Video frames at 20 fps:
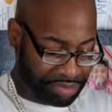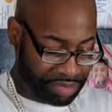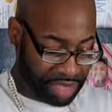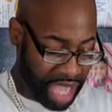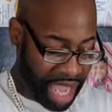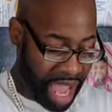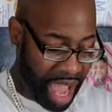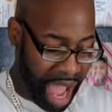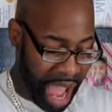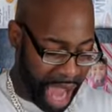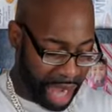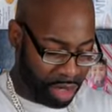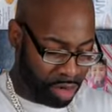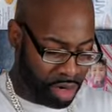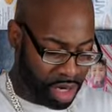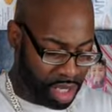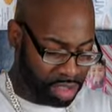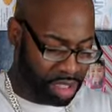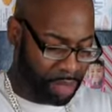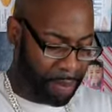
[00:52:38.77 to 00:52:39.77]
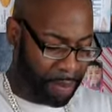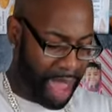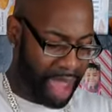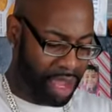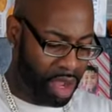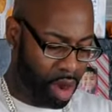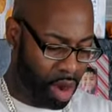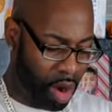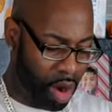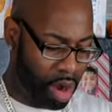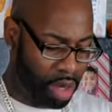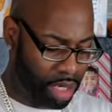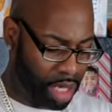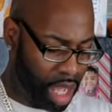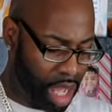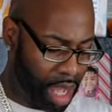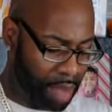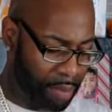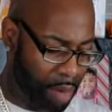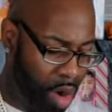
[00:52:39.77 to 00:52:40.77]
Yeah, I grilled the bagel
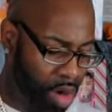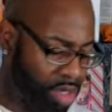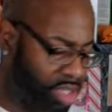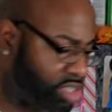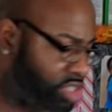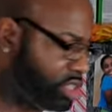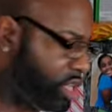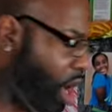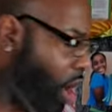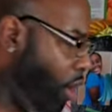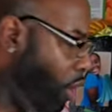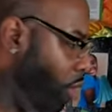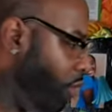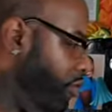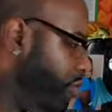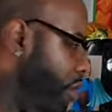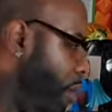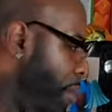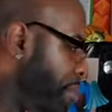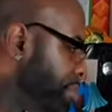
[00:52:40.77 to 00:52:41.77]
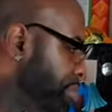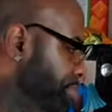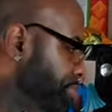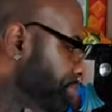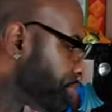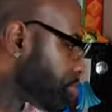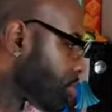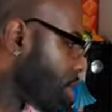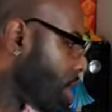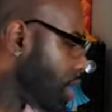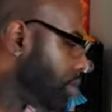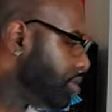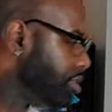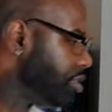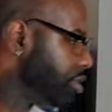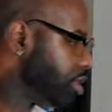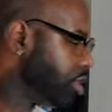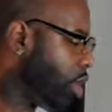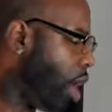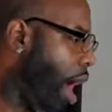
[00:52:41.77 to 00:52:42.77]
on the stove.
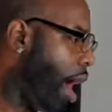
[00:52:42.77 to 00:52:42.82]
So